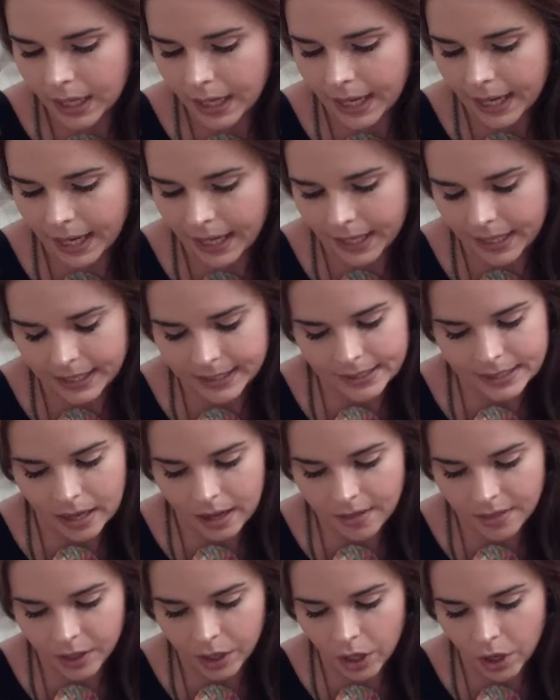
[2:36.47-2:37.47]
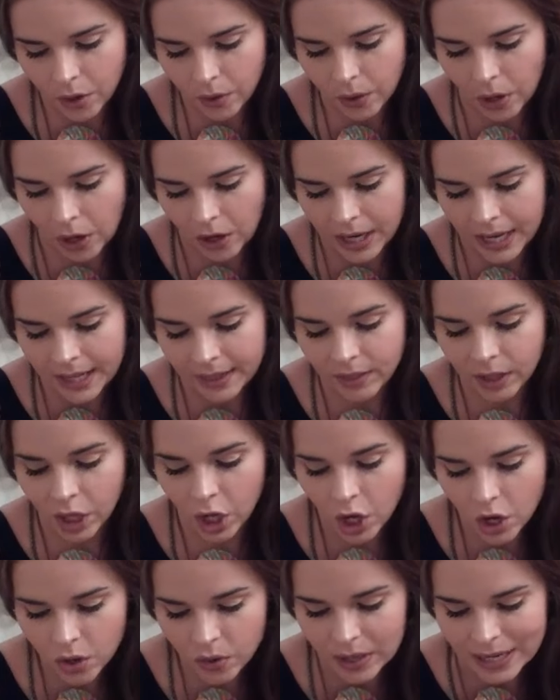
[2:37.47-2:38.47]
And it's got the code on it. The
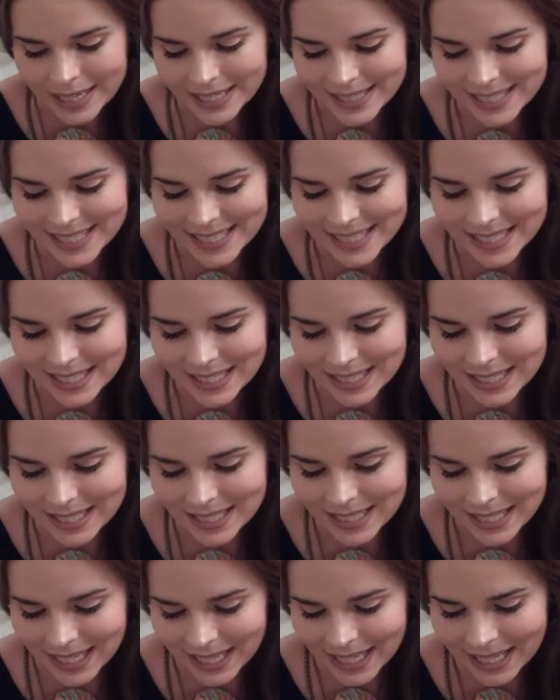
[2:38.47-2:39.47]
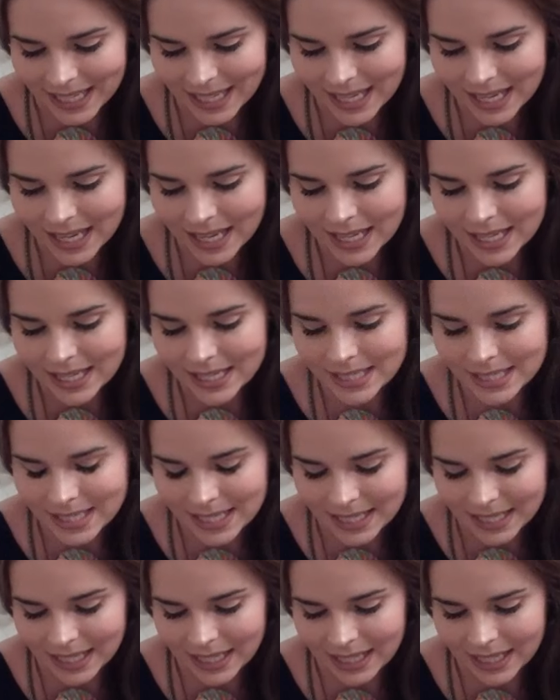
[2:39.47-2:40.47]
code is D
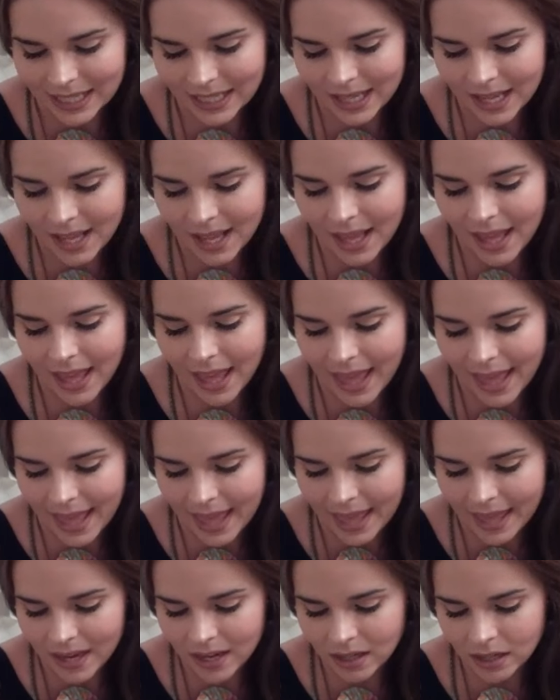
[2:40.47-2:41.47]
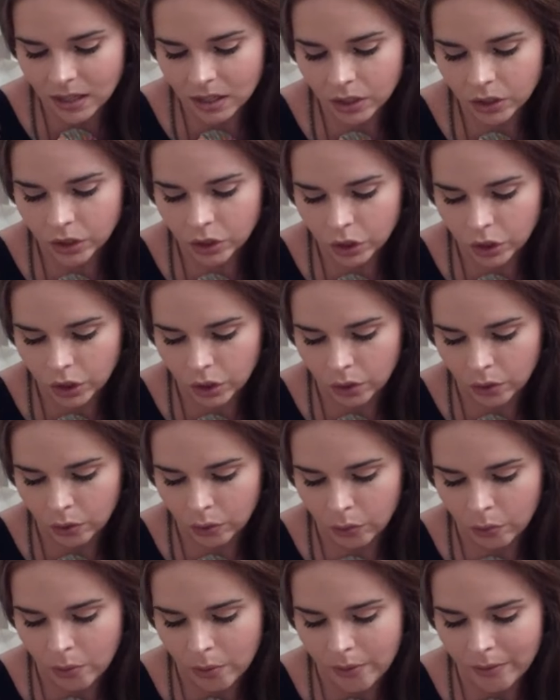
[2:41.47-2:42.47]
D N
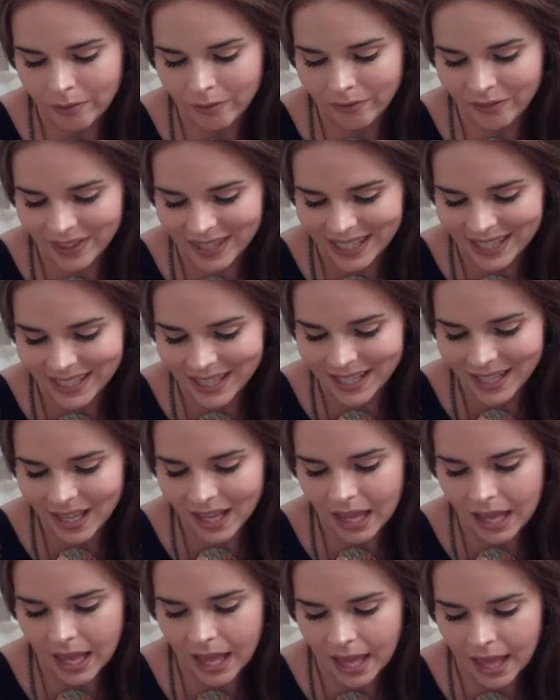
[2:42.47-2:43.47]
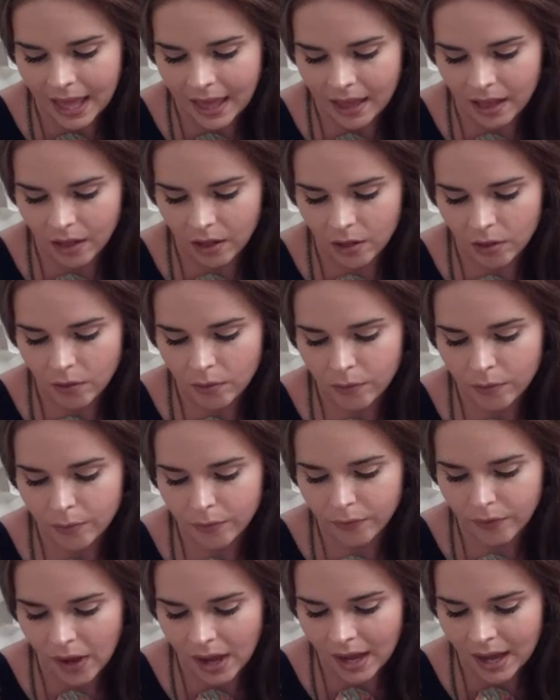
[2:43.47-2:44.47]
Q V
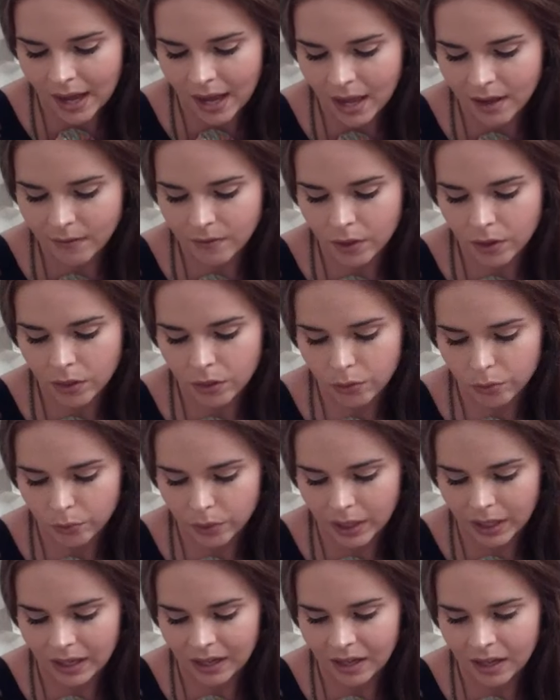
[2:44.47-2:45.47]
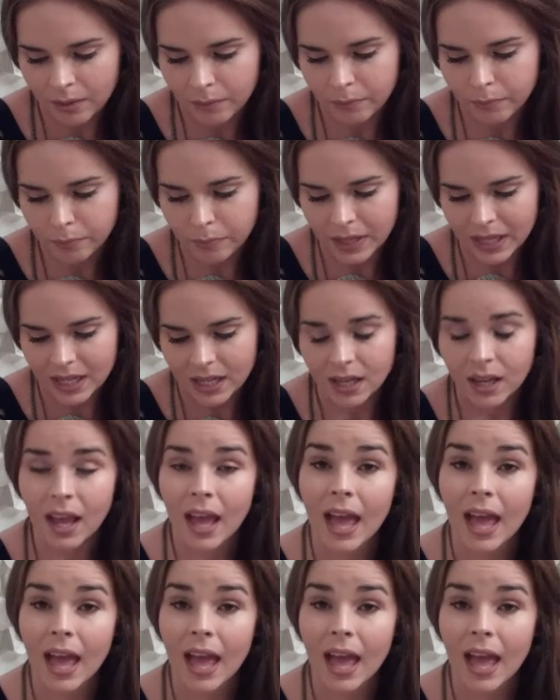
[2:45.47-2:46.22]
L53B.